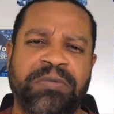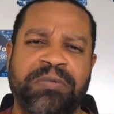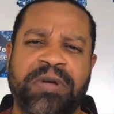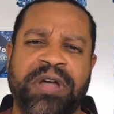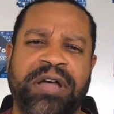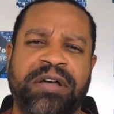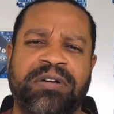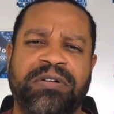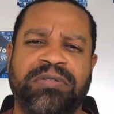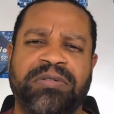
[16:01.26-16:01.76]

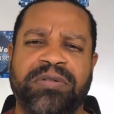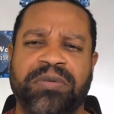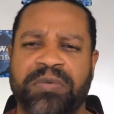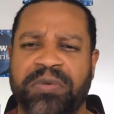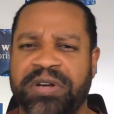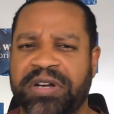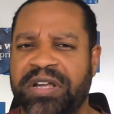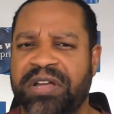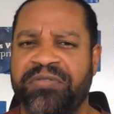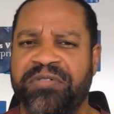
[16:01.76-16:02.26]
about, or
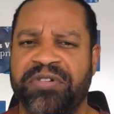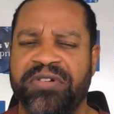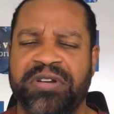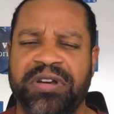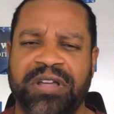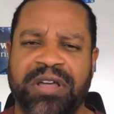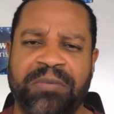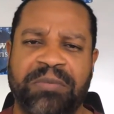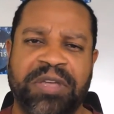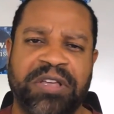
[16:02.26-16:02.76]
whatever.
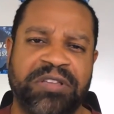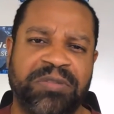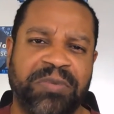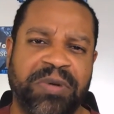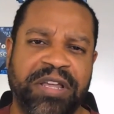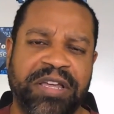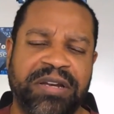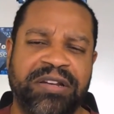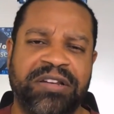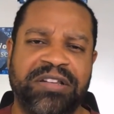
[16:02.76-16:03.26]
And I'm
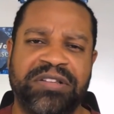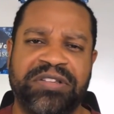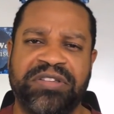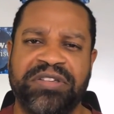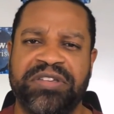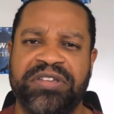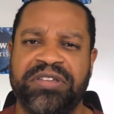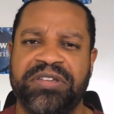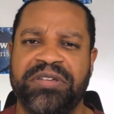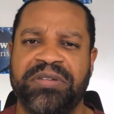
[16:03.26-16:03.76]
explaining it
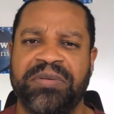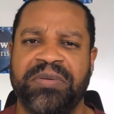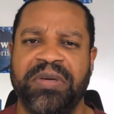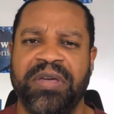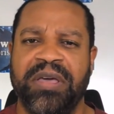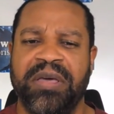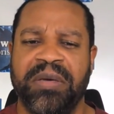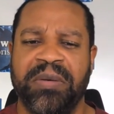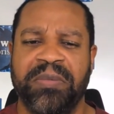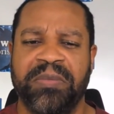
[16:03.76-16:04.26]
to you.
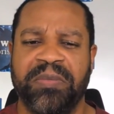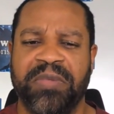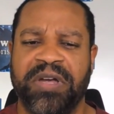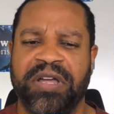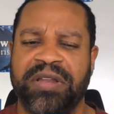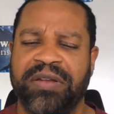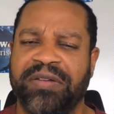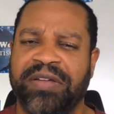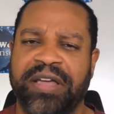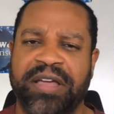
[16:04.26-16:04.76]

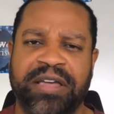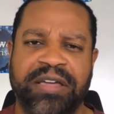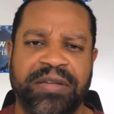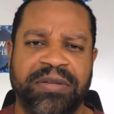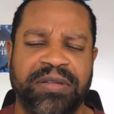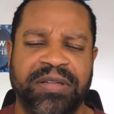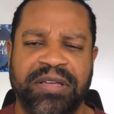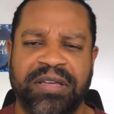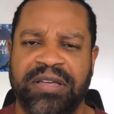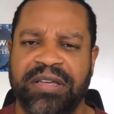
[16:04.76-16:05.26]
But
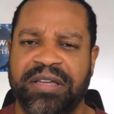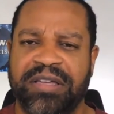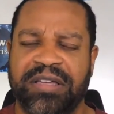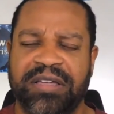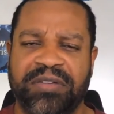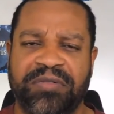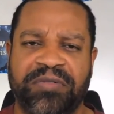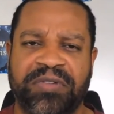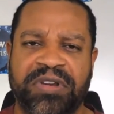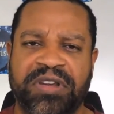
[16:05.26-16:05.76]
hey,
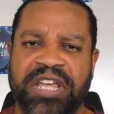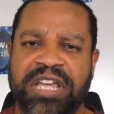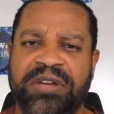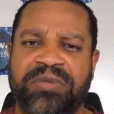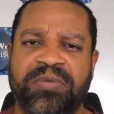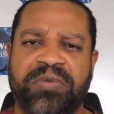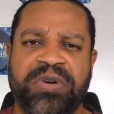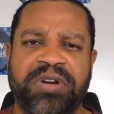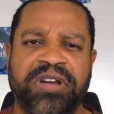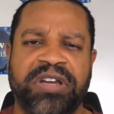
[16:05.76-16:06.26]
if it
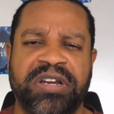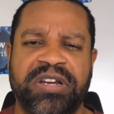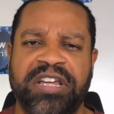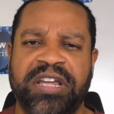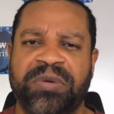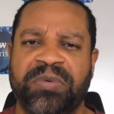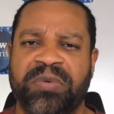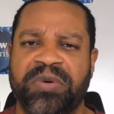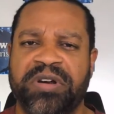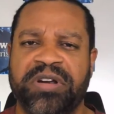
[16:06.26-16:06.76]
doesn't work, it
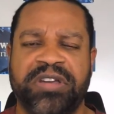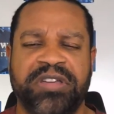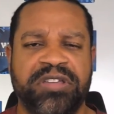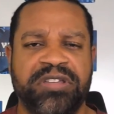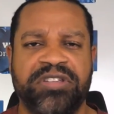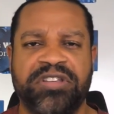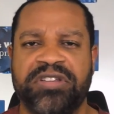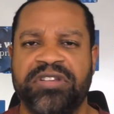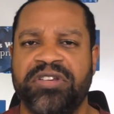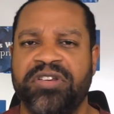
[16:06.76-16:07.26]
doesn't work.
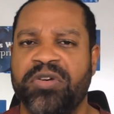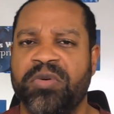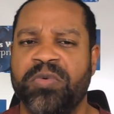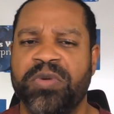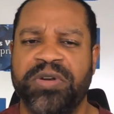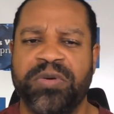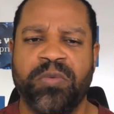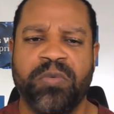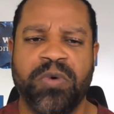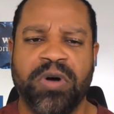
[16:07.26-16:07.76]
You just know
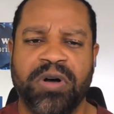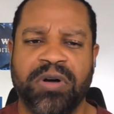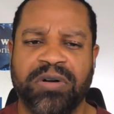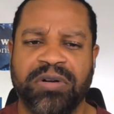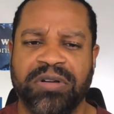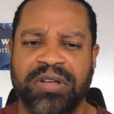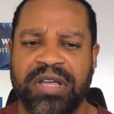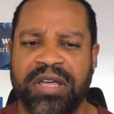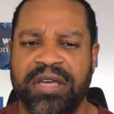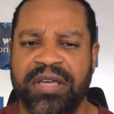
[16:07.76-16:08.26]
when to
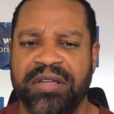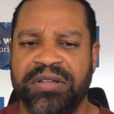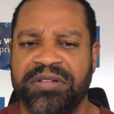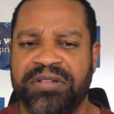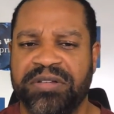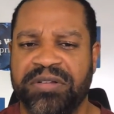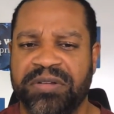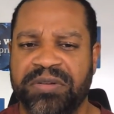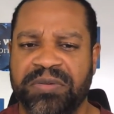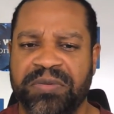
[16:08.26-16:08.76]
walk.
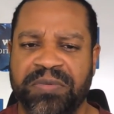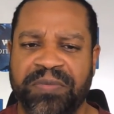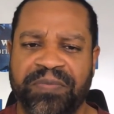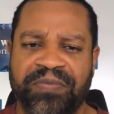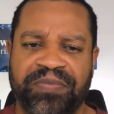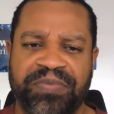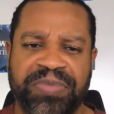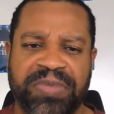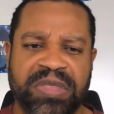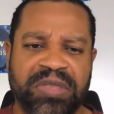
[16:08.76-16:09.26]
So
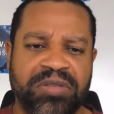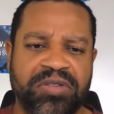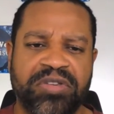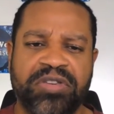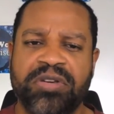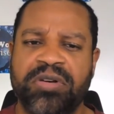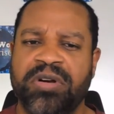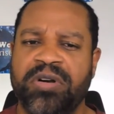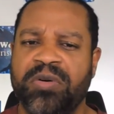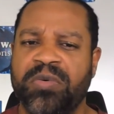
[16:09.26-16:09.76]
do
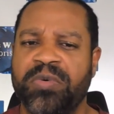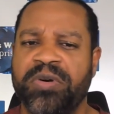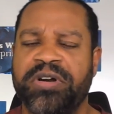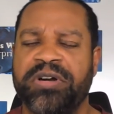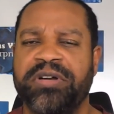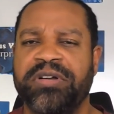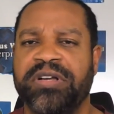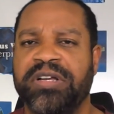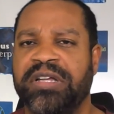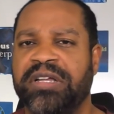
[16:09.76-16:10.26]
your
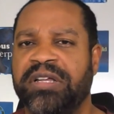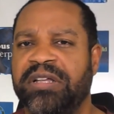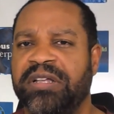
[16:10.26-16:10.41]
homework.